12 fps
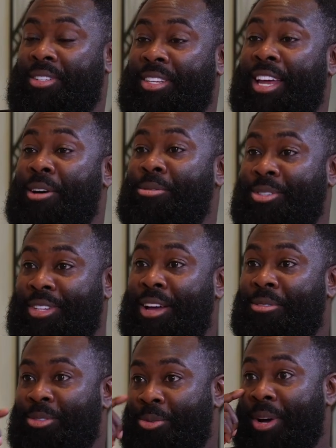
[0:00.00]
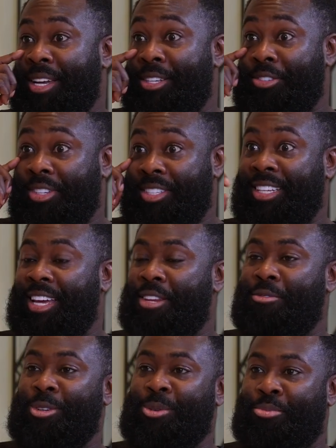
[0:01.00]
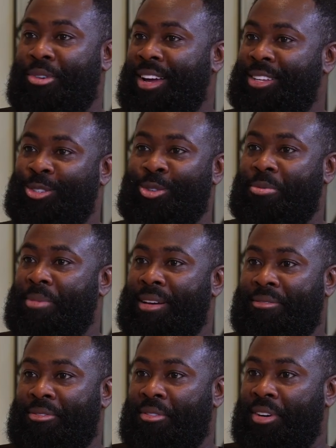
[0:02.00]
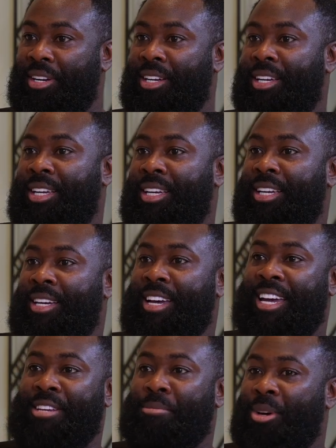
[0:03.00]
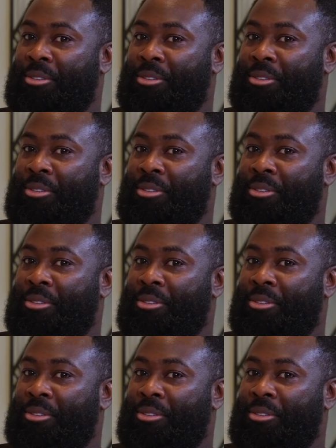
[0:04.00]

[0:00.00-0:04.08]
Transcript: So that was quite interesting, like the Richard Pryor and Superman 3, Eddie